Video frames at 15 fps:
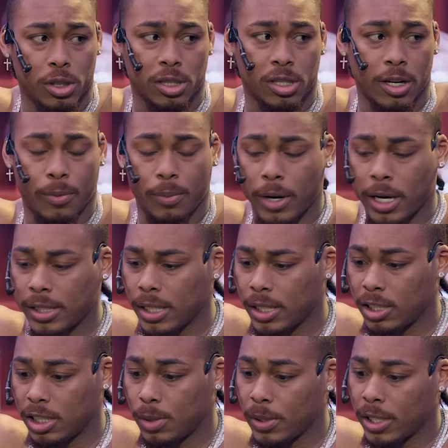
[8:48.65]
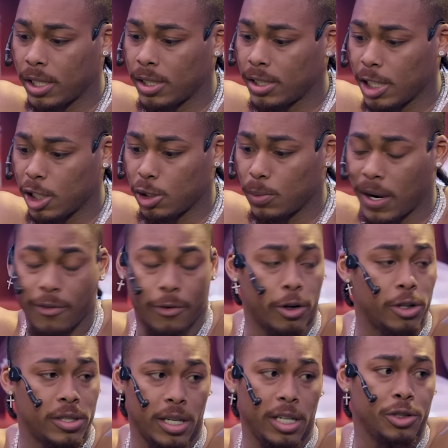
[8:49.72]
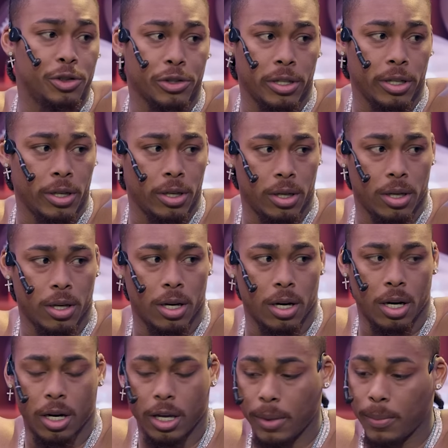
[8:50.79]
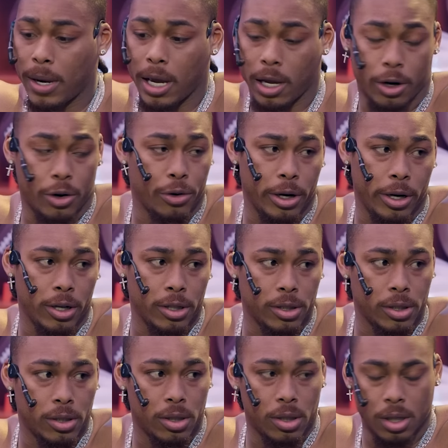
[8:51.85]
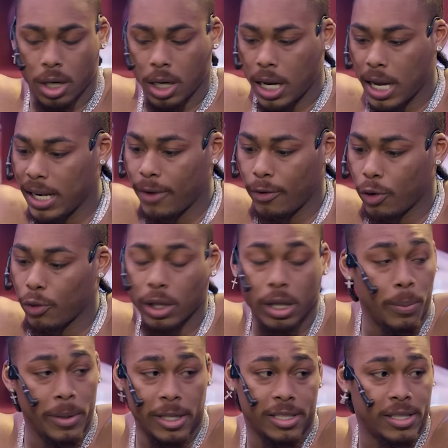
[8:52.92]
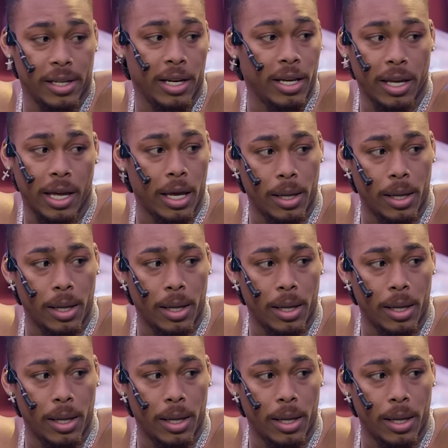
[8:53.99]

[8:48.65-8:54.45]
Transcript: It was a tough process just because that was my first injury. Uh, in my career. mm-hmm. uh, I never really missed any